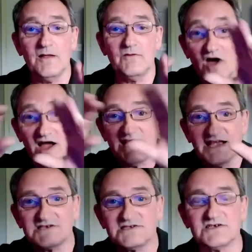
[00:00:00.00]
right
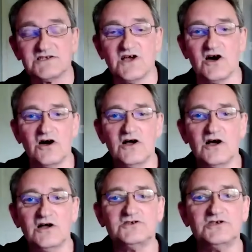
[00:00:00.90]
next to the star,
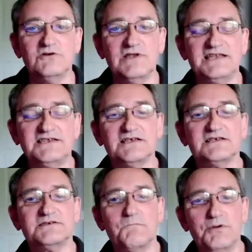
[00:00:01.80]
are two
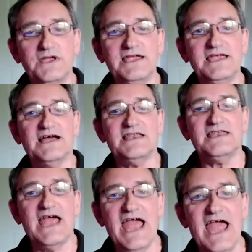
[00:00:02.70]
letters, B
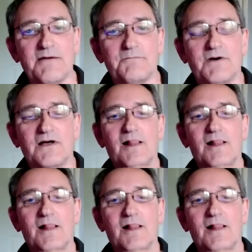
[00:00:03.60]
and M.